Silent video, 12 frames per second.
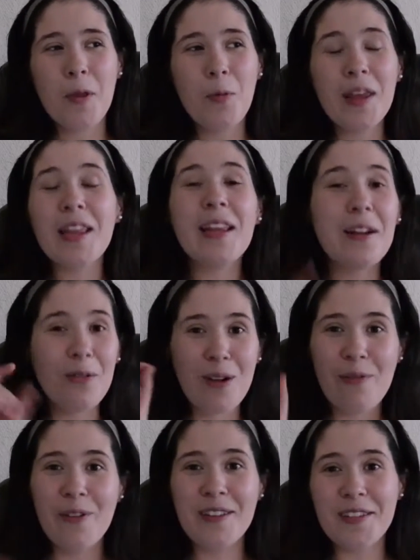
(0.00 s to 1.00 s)
with a little
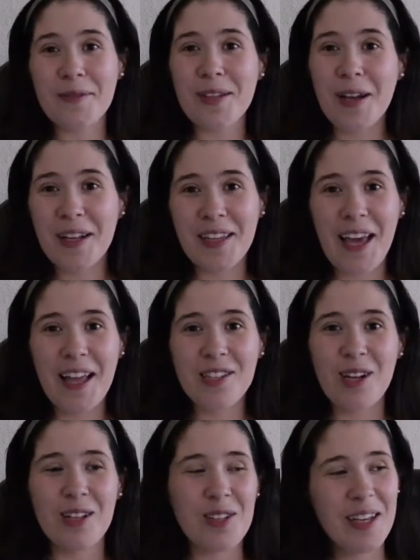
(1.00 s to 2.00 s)
reference of Sonic the
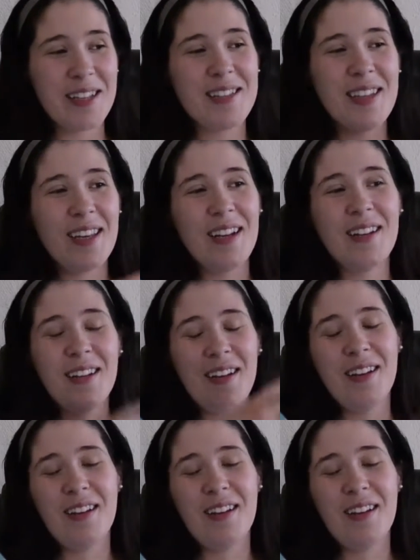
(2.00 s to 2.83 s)
Hedgehog. You can see it on